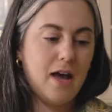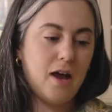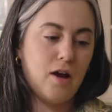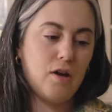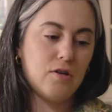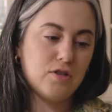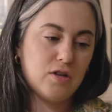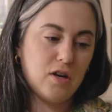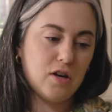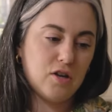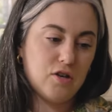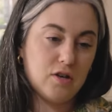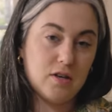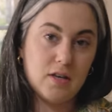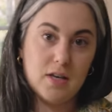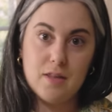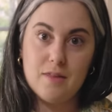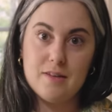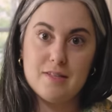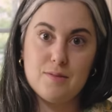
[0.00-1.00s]
Harris started
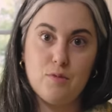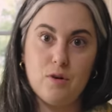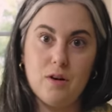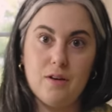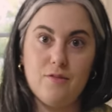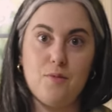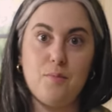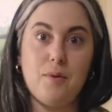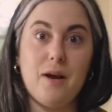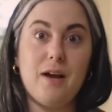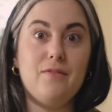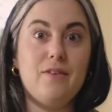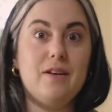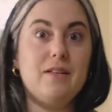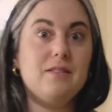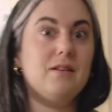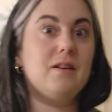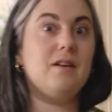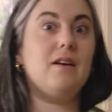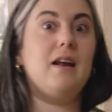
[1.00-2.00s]
cooking it this morning for
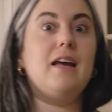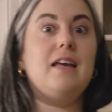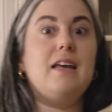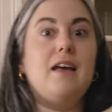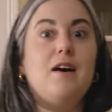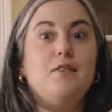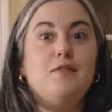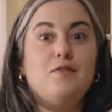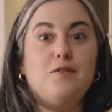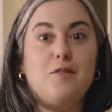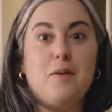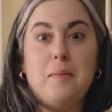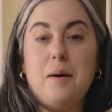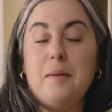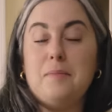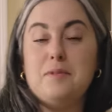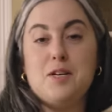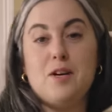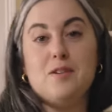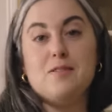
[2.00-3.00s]
breakfast, and I yelled from
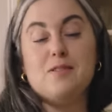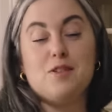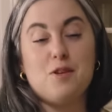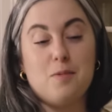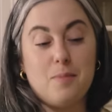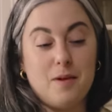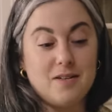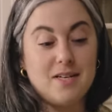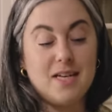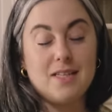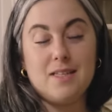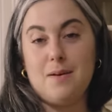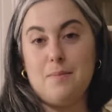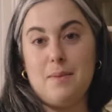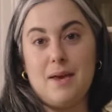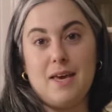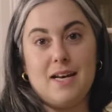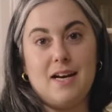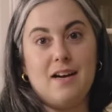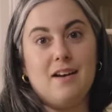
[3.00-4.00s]
upstairs, I was, you better take that
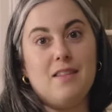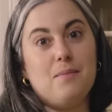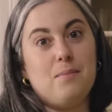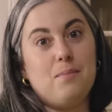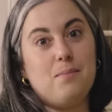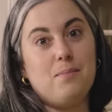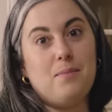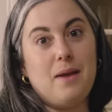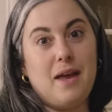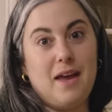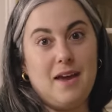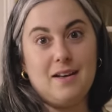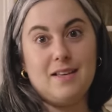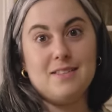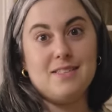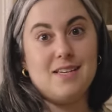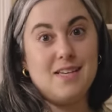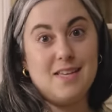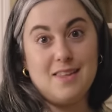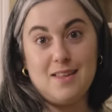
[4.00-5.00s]
bacon out of the pan
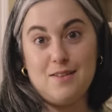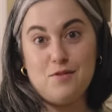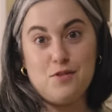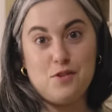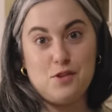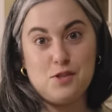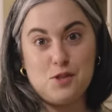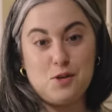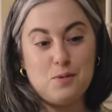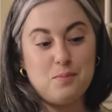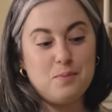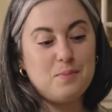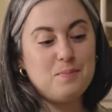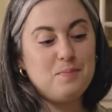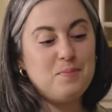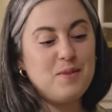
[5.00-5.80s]
because I need that for the soup.